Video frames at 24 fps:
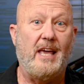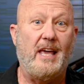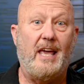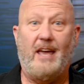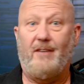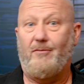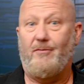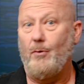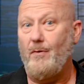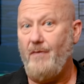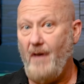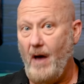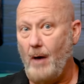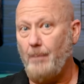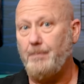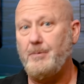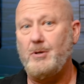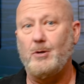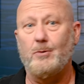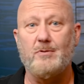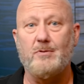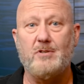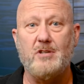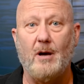If we've helped
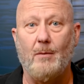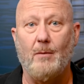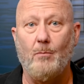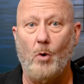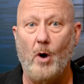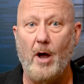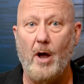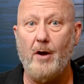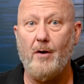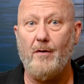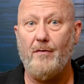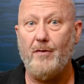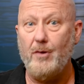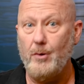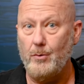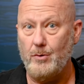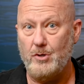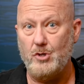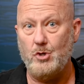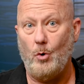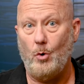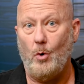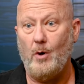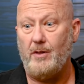you in some way, or if you
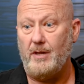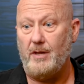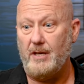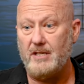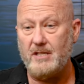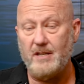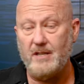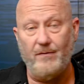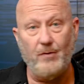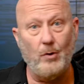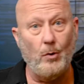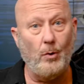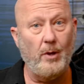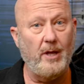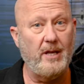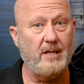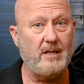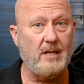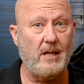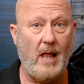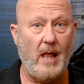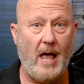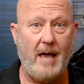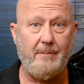enjoy these, if you'll hit
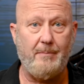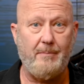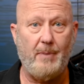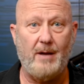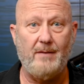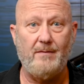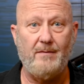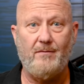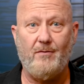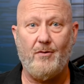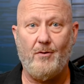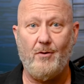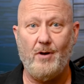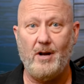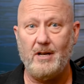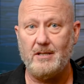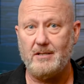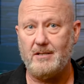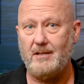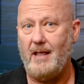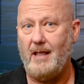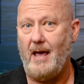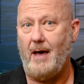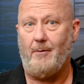the like button for
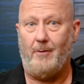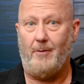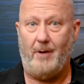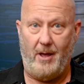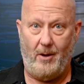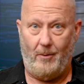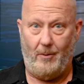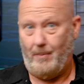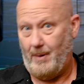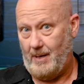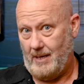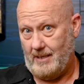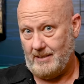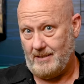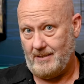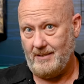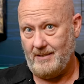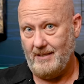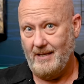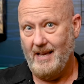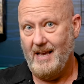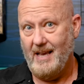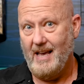us, that would help us.